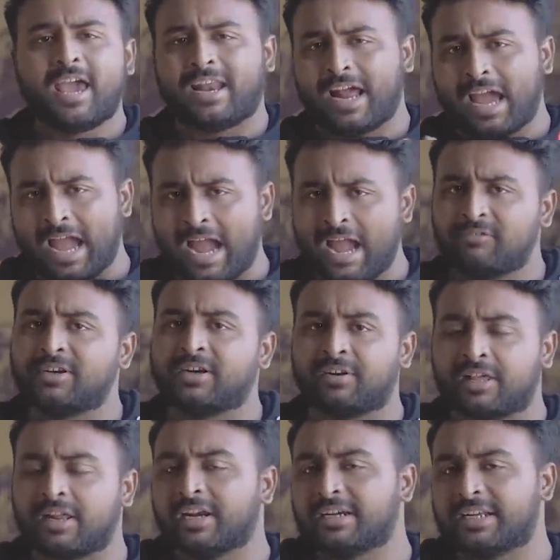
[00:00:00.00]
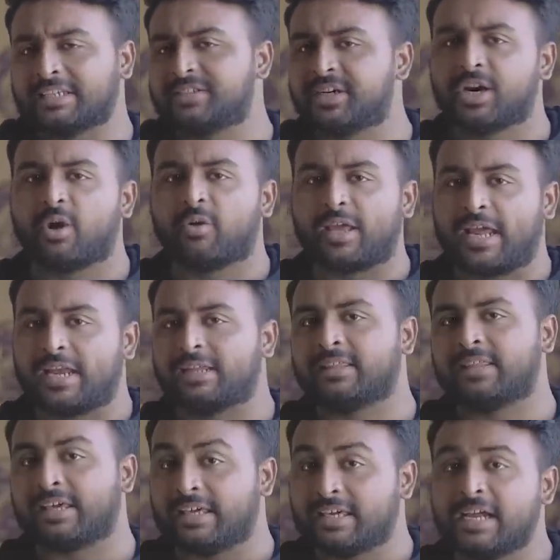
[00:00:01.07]
and I haven't really tested out
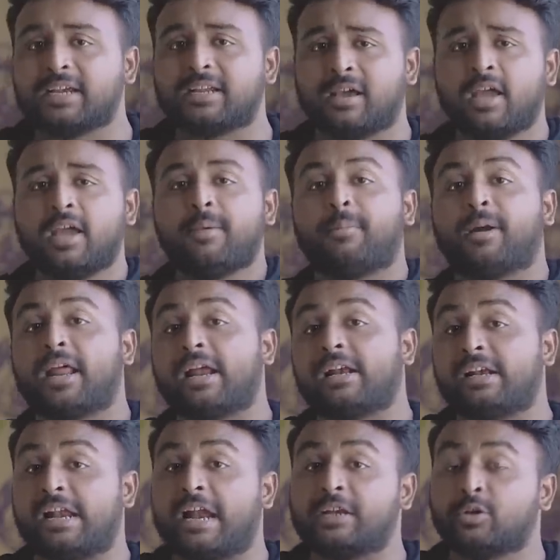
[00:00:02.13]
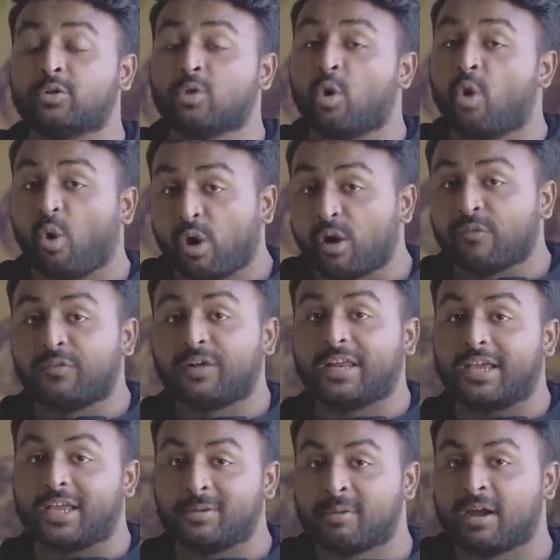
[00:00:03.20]
anything yet, but I'll let you know all of
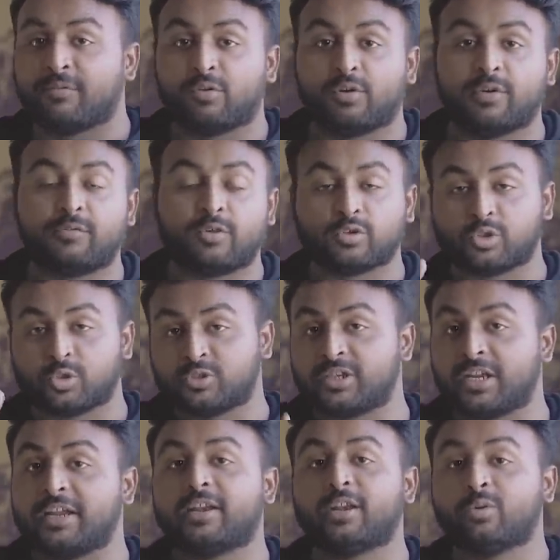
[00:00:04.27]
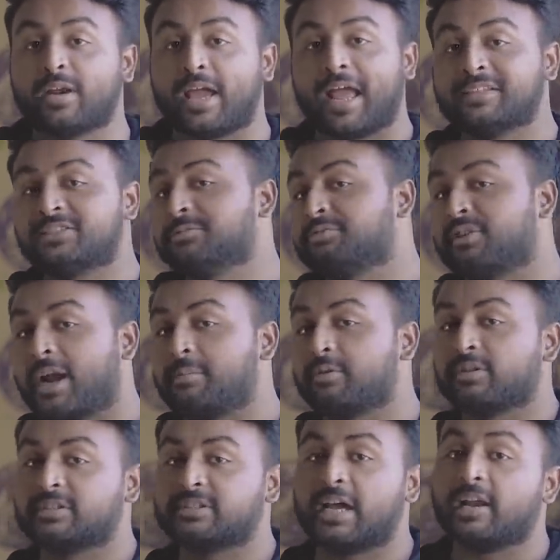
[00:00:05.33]
it in my full review. So stay tuned and subscribe
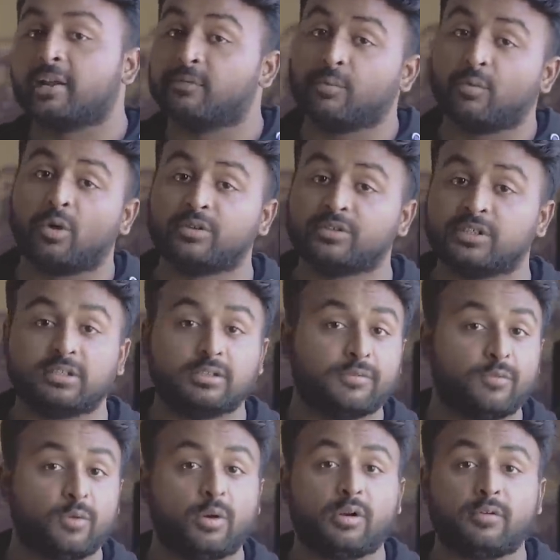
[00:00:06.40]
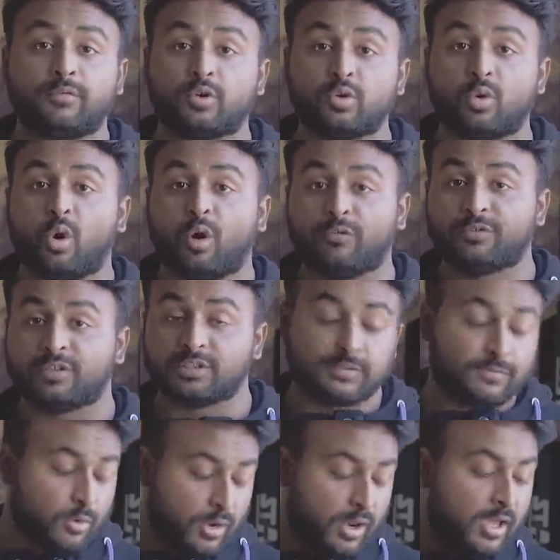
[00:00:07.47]
to the channel if you want to see the full review of this phone.